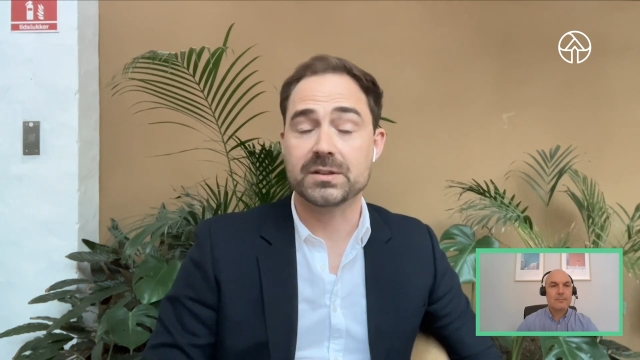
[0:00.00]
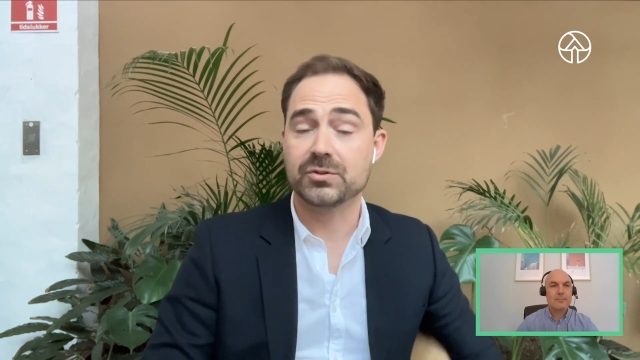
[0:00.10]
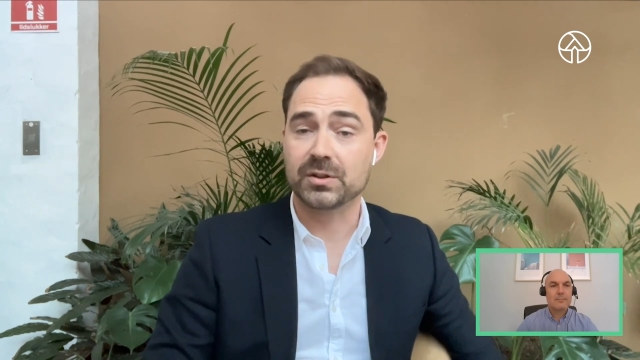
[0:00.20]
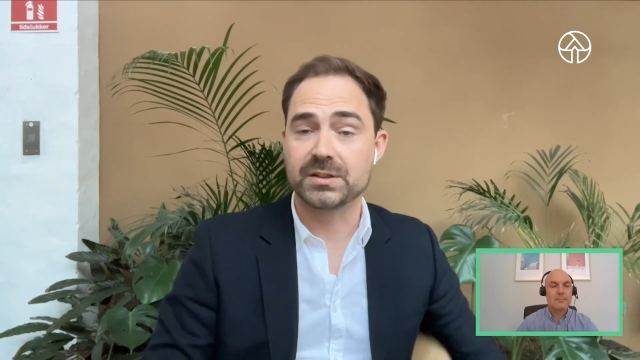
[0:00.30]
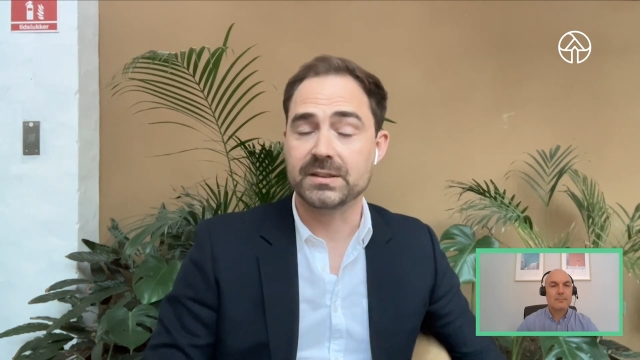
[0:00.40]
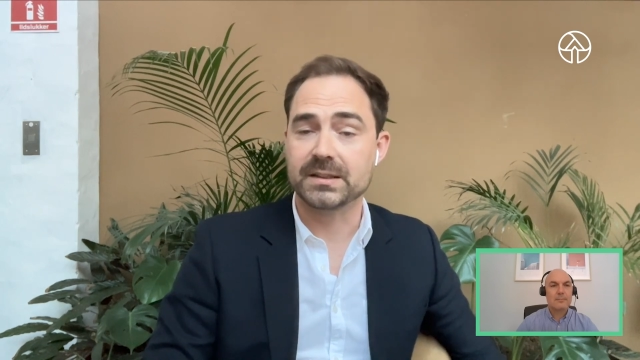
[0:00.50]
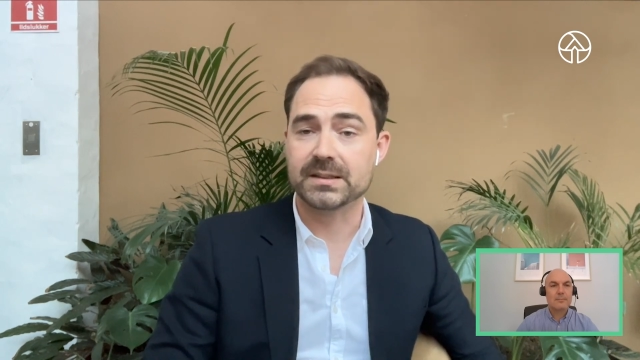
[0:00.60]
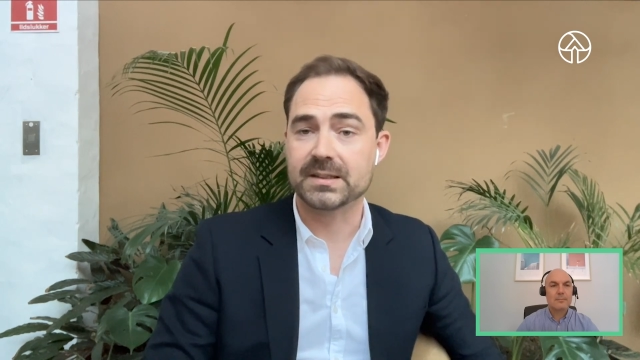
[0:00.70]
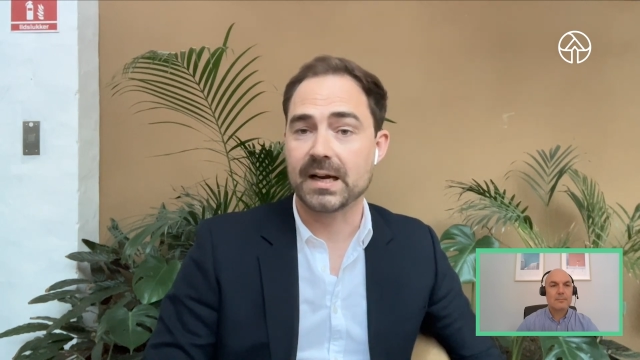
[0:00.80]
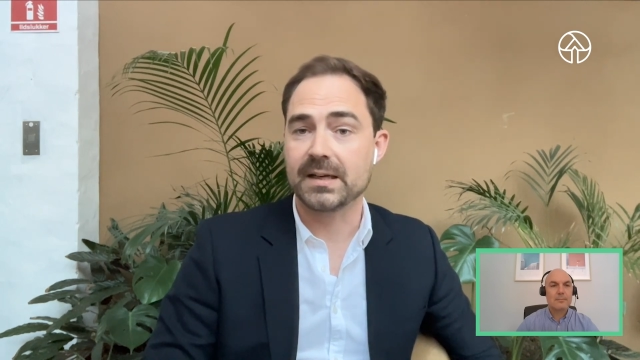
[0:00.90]
strategic
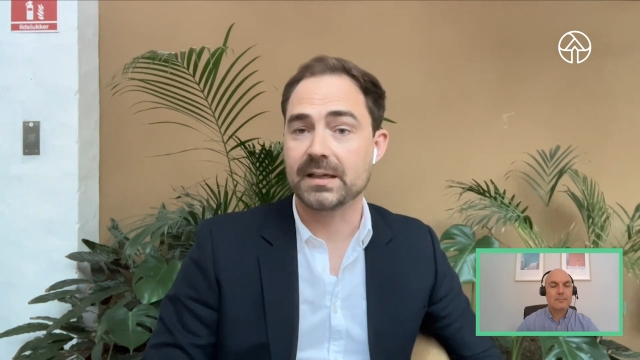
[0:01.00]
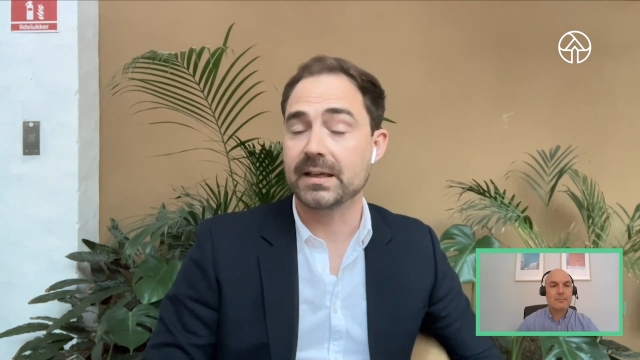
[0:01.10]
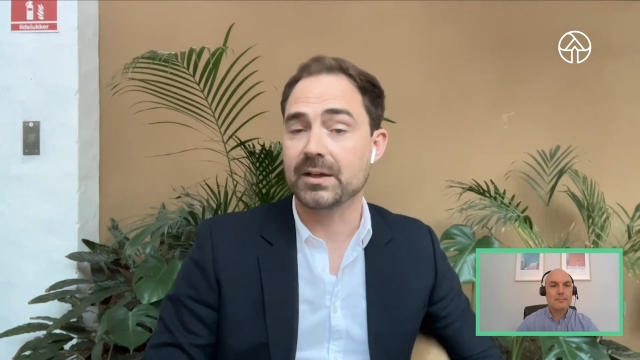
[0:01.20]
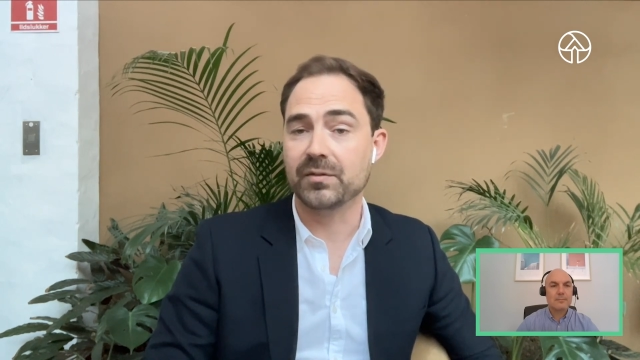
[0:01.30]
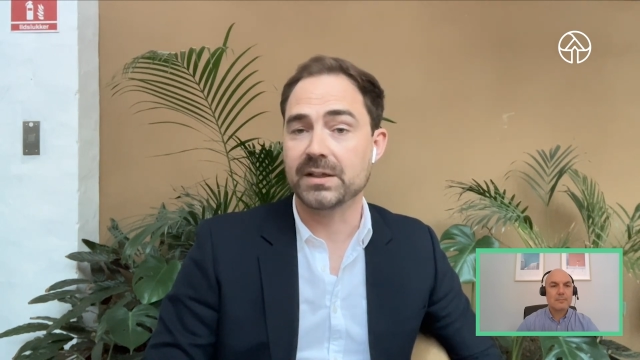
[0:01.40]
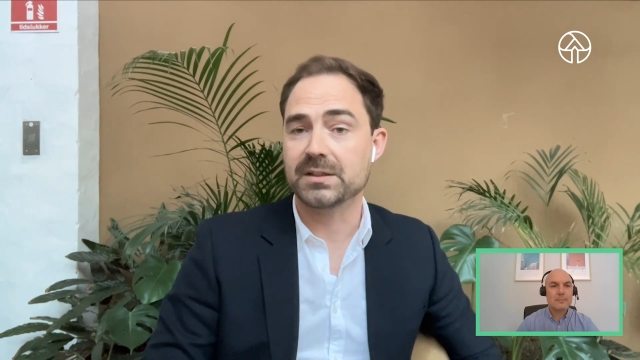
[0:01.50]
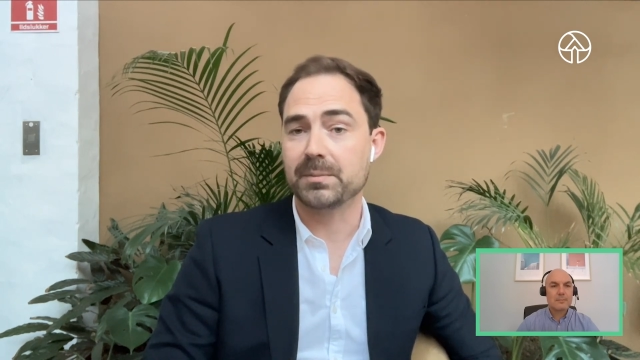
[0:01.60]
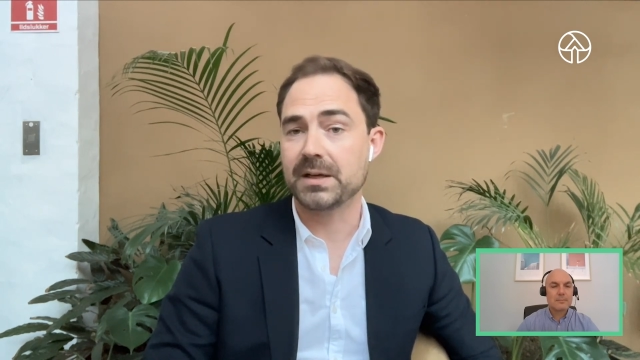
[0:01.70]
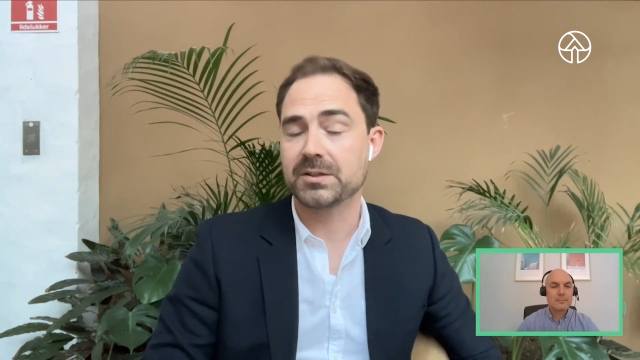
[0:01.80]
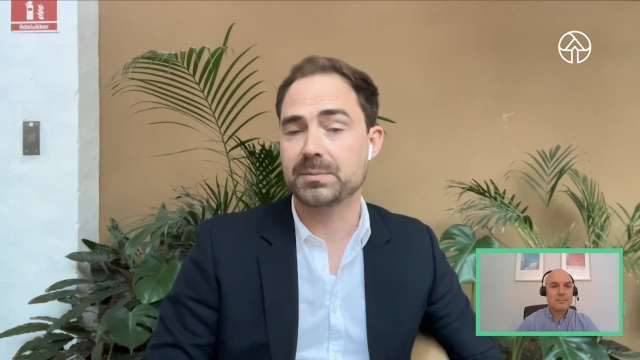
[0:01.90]
design and innovation
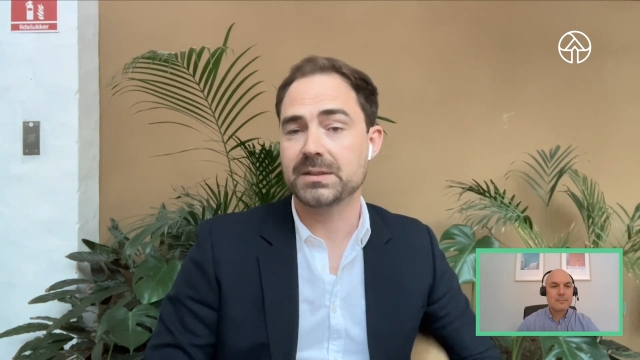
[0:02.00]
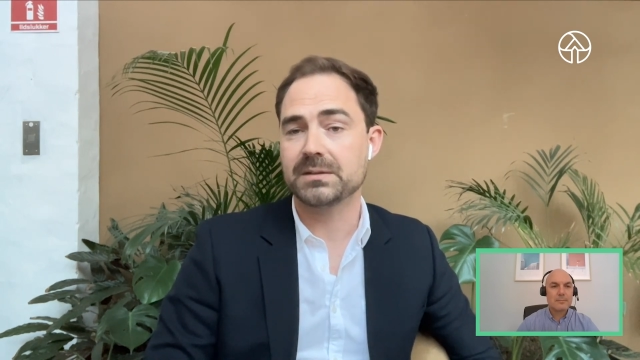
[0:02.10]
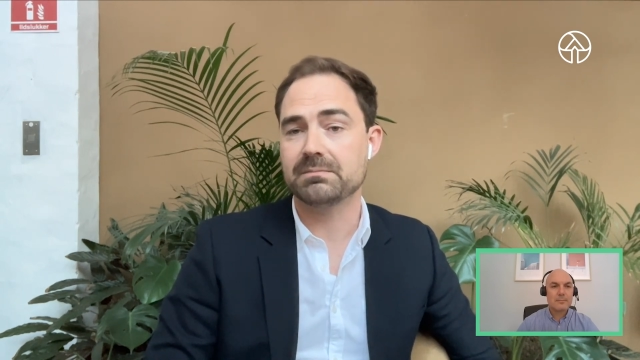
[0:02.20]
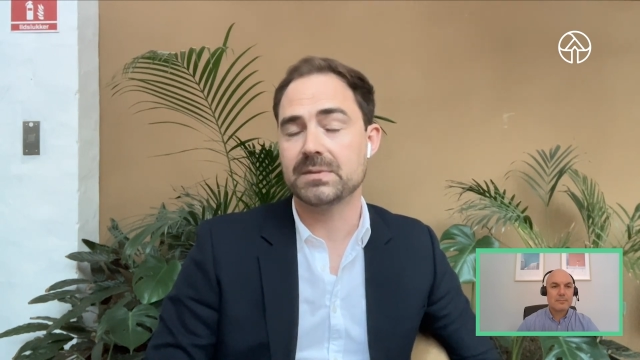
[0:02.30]
management.